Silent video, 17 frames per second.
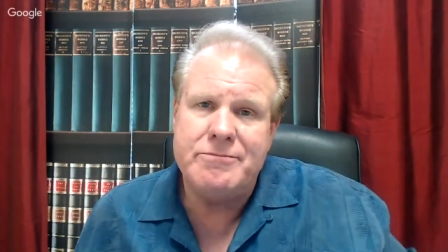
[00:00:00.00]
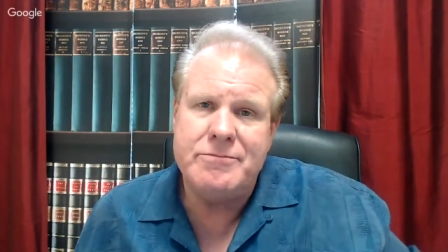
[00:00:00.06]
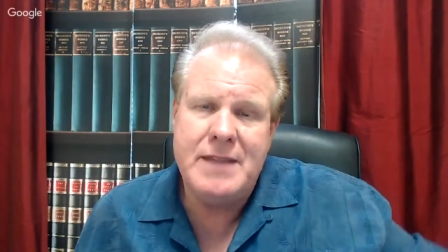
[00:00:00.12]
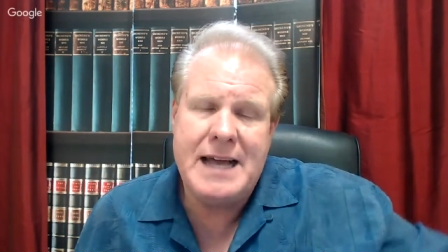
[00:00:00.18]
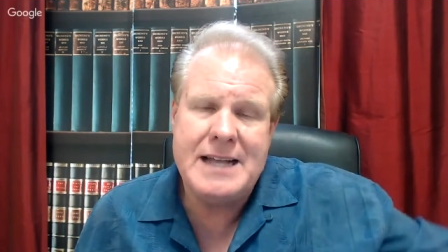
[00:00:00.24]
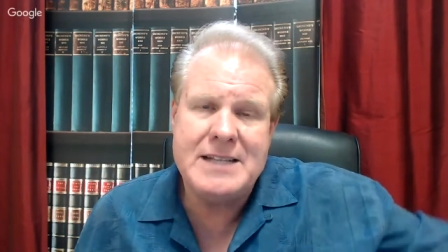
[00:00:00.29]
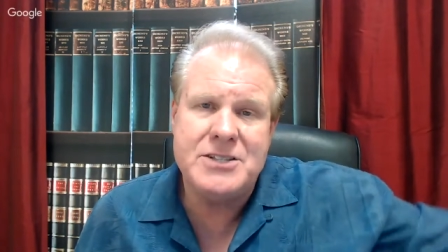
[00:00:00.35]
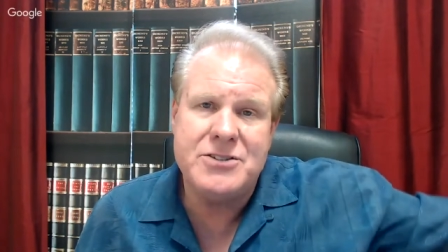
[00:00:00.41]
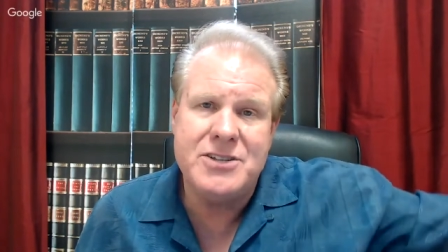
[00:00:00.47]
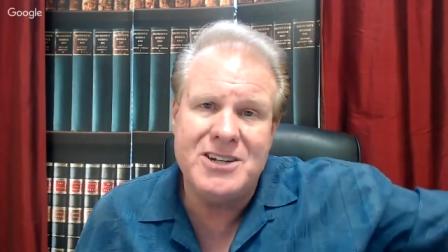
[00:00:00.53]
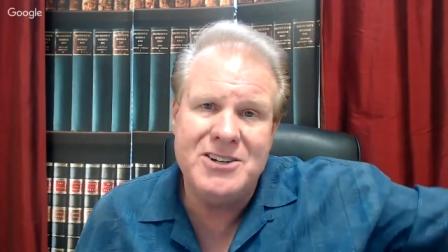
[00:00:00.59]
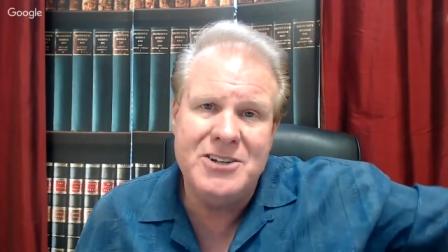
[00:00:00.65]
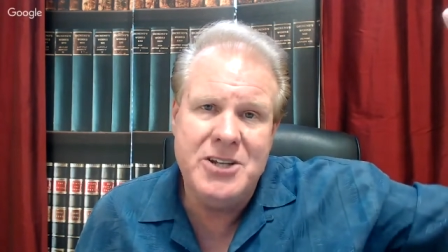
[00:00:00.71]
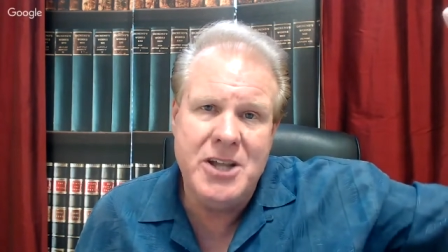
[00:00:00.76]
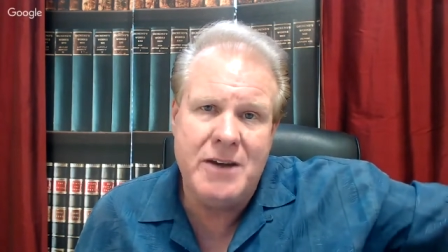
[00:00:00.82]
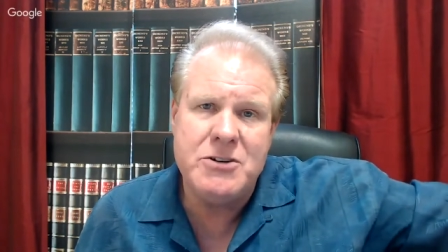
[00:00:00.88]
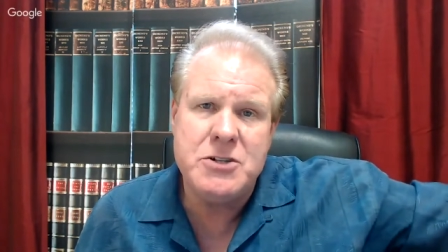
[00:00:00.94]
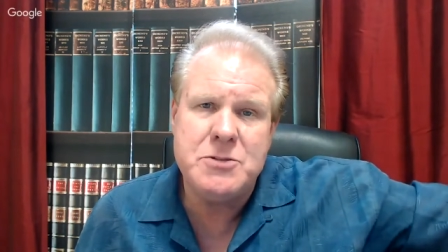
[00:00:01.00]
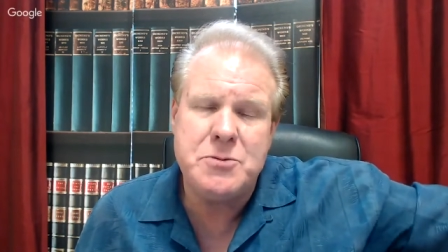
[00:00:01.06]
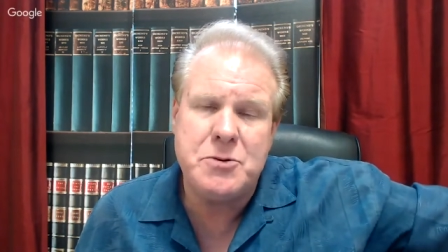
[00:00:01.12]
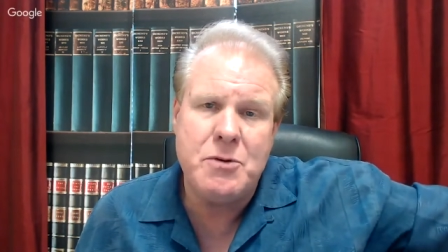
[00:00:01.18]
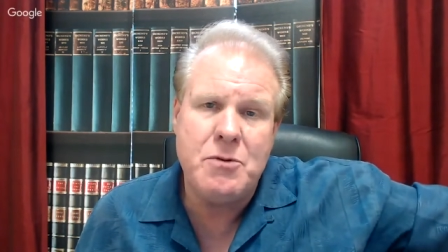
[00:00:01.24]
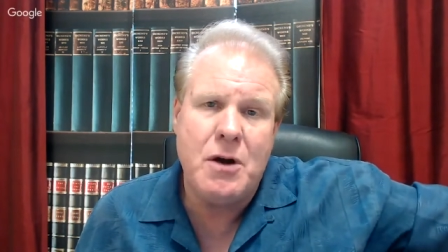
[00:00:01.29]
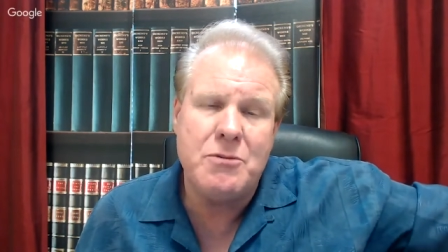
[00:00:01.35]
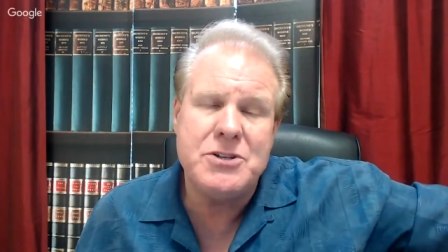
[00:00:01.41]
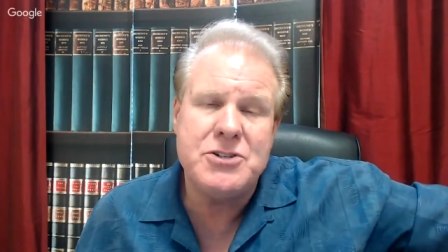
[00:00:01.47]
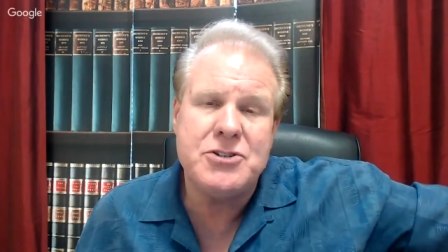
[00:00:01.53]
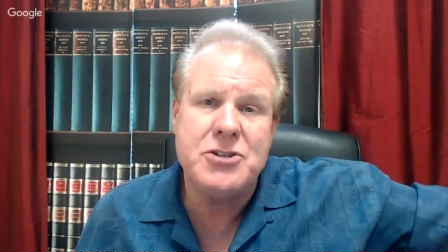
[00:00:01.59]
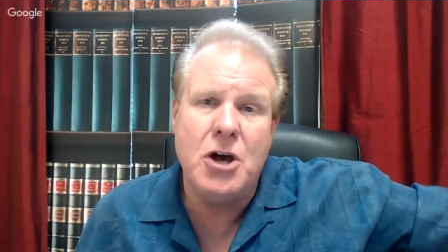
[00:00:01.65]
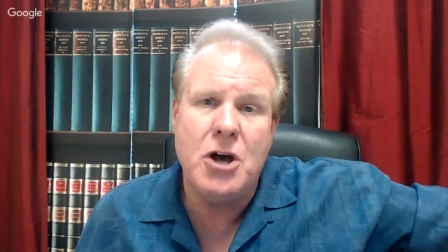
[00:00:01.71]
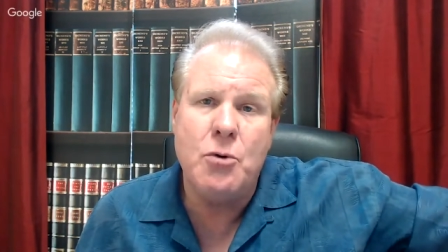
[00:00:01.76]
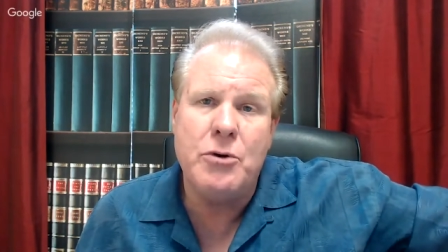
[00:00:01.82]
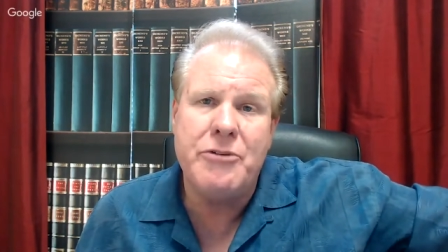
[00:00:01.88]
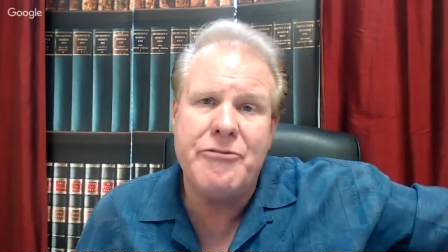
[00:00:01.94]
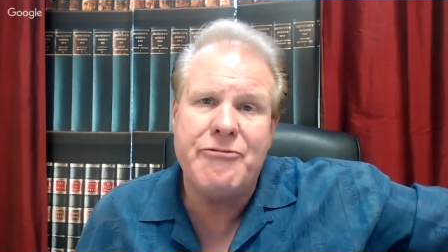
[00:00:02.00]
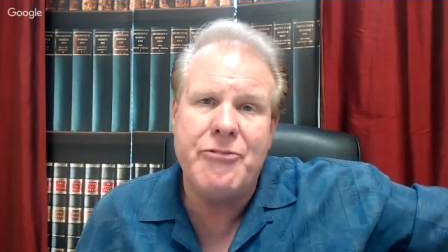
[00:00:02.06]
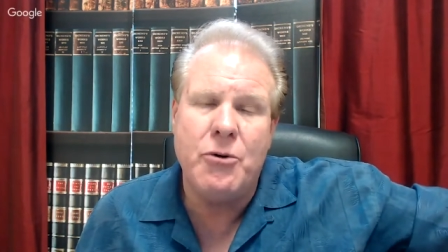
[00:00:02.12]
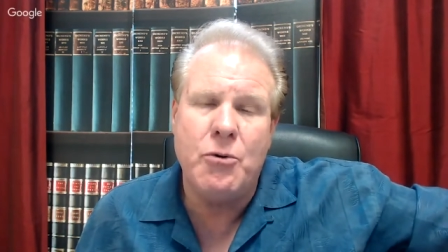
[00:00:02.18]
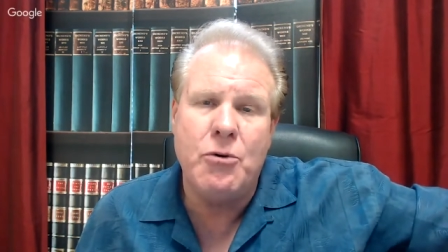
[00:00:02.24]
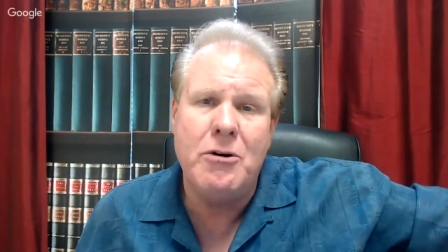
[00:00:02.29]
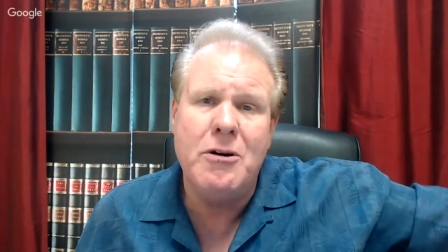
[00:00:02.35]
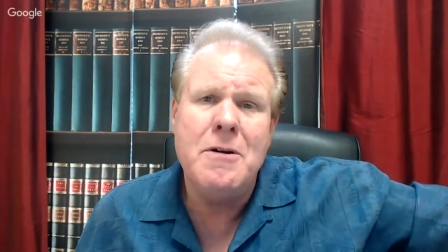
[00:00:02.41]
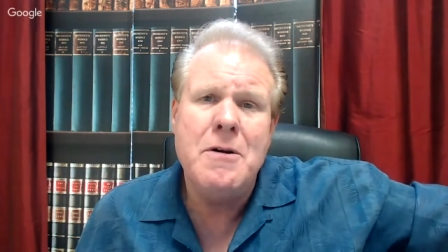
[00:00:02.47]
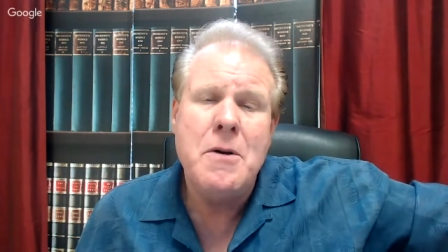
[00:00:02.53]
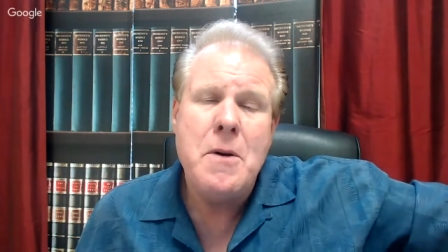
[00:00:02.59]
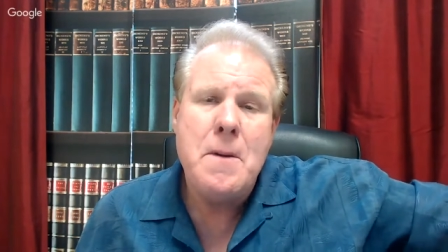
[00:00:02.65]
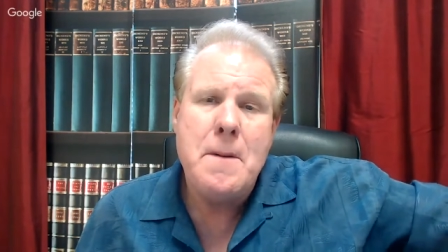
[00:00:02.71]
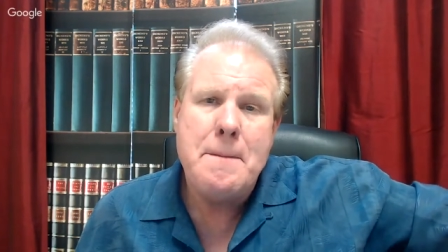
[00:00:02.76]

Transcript: That's the difference between what we sold it for